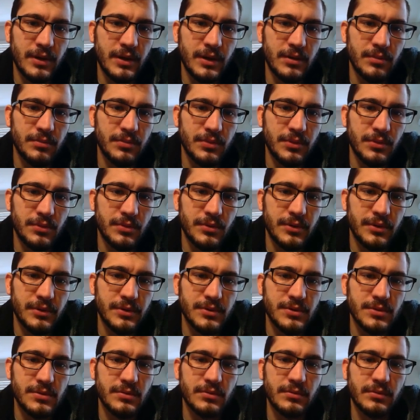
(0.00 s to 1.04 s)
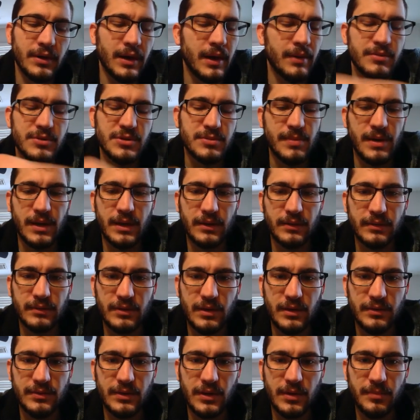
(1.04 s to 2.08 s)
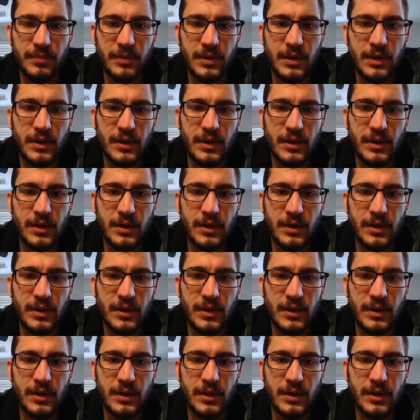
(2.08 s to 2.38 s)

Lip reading: computers, right? I'm just making stuff up.